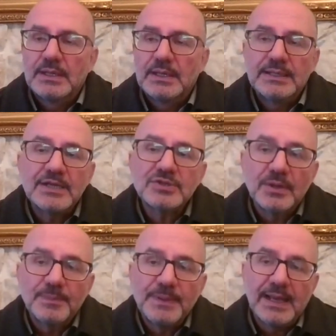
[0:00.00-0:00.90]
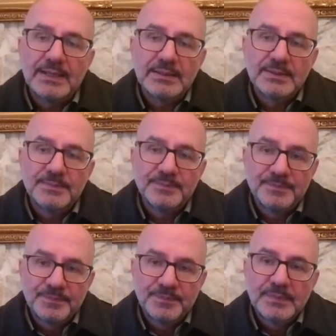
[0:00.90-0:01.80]
a national plan.
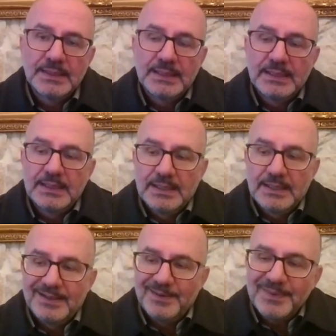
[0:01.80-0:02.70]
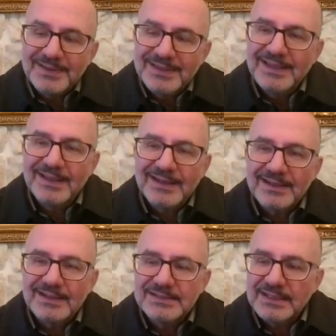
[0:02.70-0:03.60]
But here,
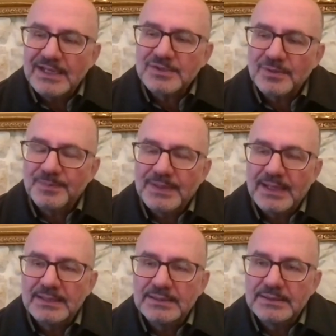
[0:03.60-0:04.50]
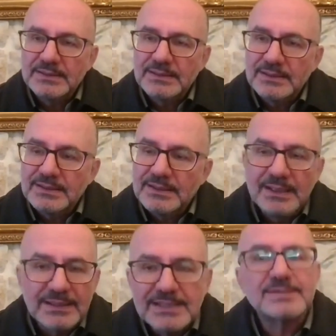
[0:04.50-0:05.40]
the national plan,
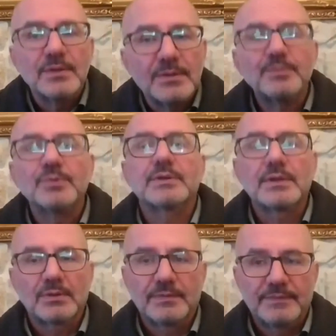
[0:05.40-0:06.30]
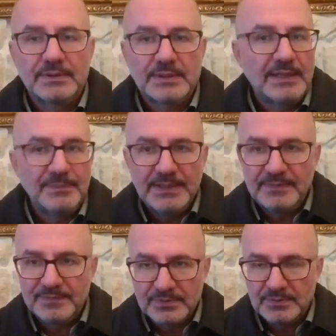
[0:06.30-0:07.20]
it is so important to have it. I
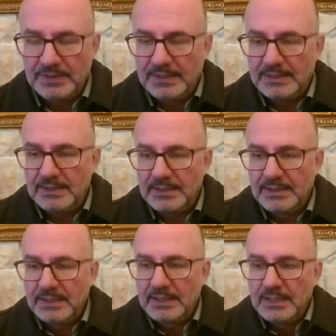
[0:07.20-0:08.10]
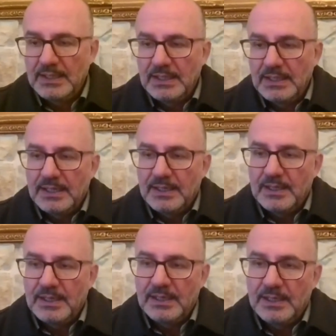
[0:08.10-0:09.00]
believe so,
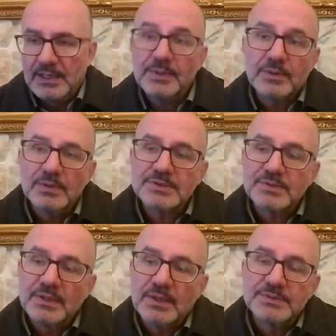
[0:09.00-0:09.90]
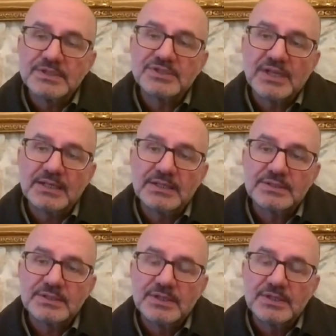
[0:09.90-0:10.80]
yeah. But also now the
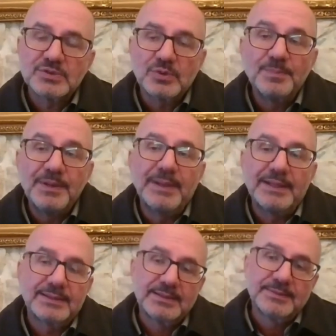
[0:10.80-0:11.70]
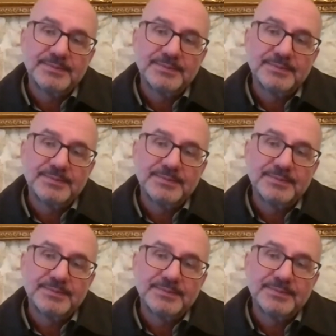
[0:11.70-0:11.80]
challenge is to implement